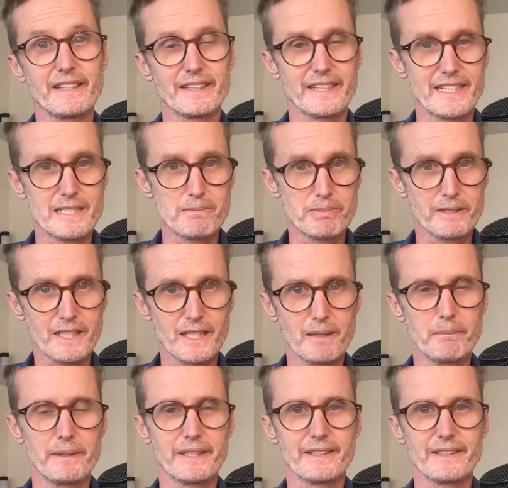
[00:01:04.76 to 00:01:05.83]
is
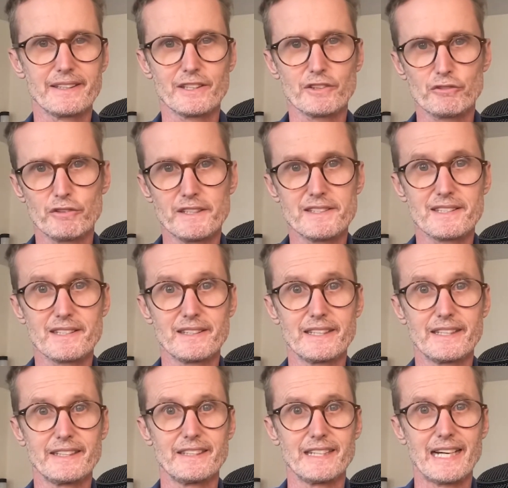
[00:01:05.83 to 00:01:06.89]
becoming
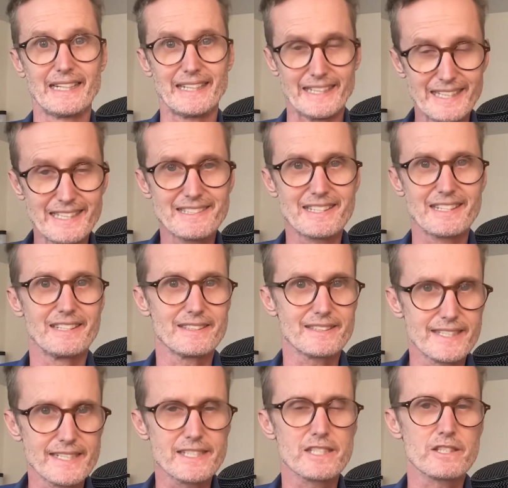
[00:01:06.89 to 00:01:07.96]
increasingly and is
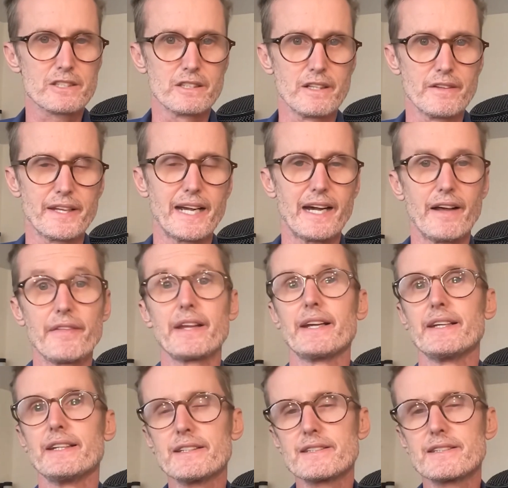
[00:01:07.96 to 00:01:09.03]
digital now, there
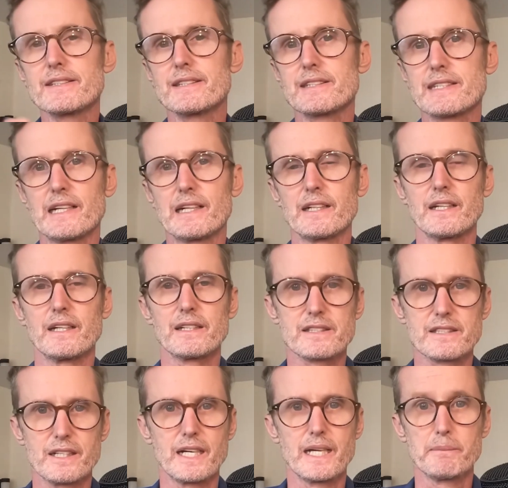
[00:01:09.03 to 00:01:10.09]
is still a
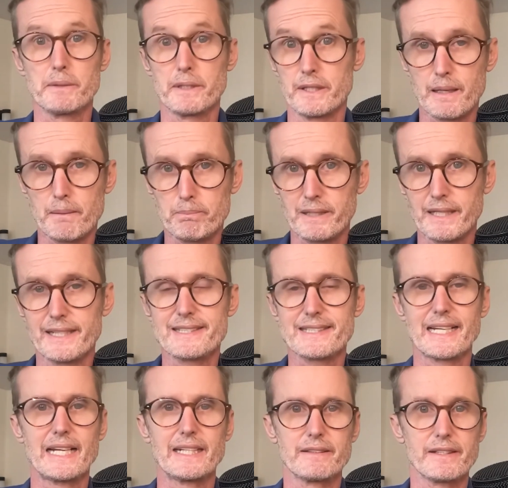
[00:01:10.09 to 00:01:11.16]
time and a place
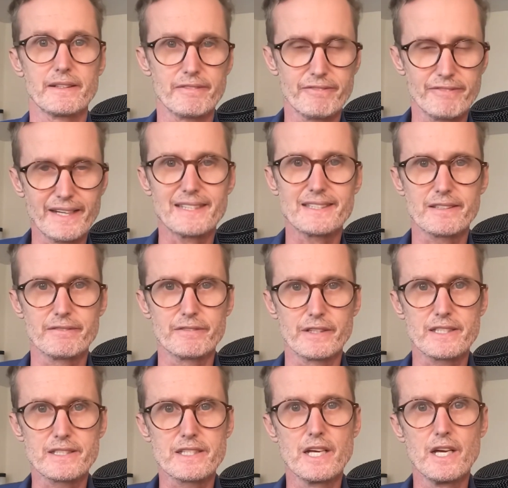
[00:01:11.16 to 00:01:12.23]
and an
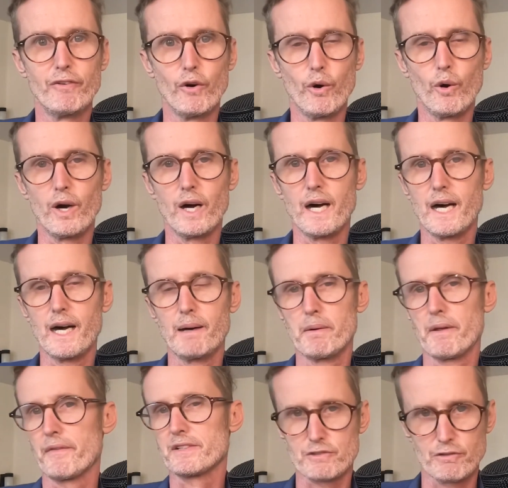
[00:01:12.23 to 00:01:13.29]
effectiveness for
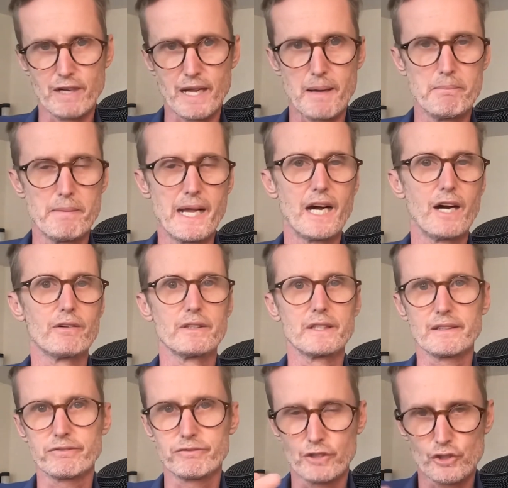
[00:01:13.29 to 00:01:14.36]
direct mail,
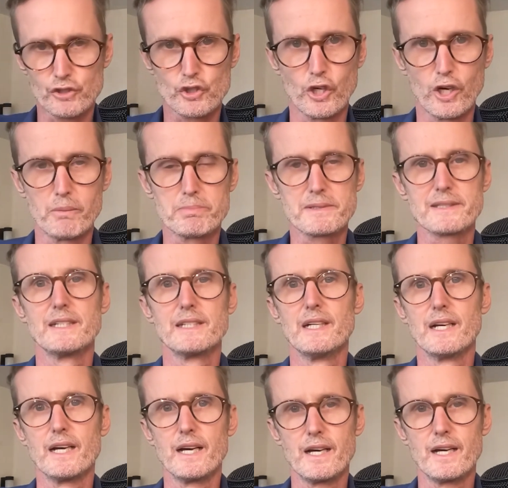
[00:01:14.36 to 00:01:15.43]
leaflet drops,
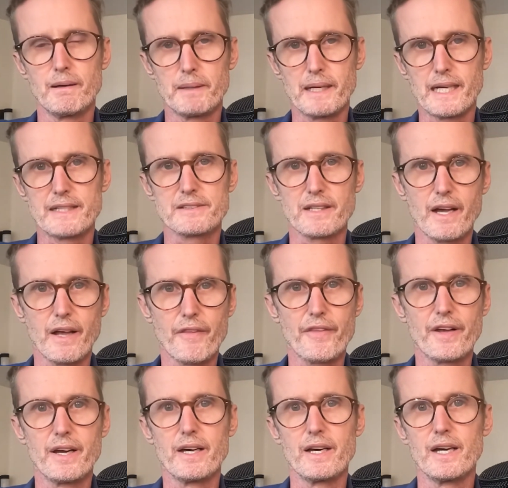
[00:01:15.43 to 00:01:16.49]
and
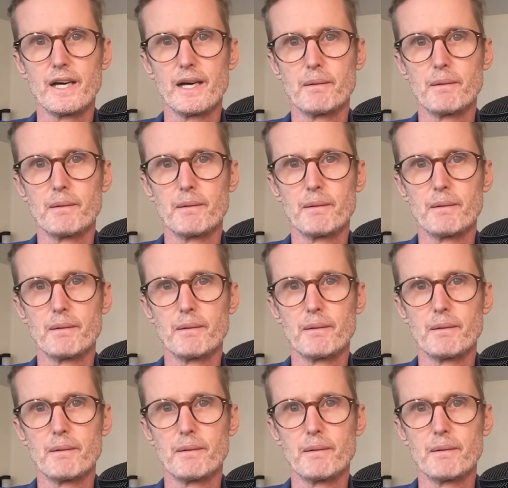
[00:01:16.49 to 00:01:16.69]
other